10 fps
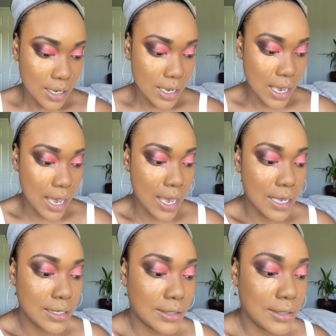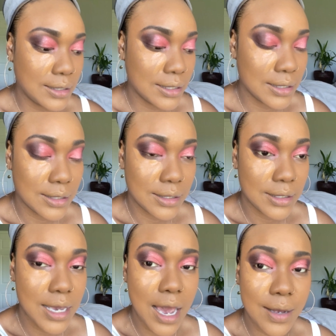And
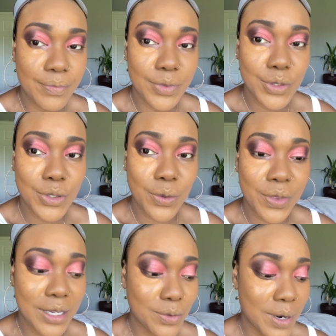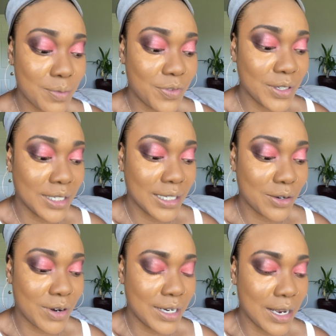yeah, so that's what I'm feeling like
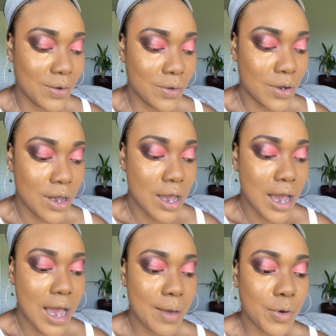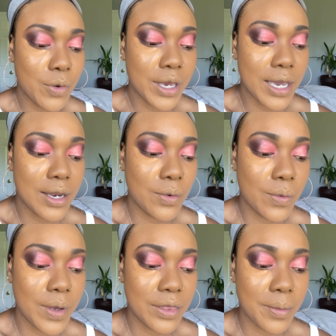right now. I'm going in
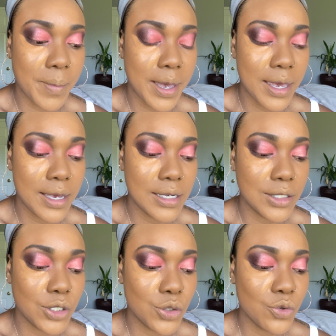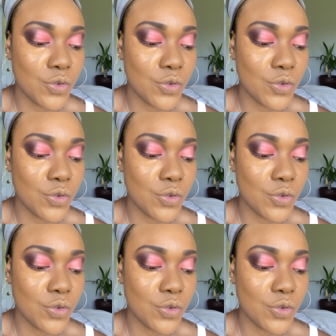with my Too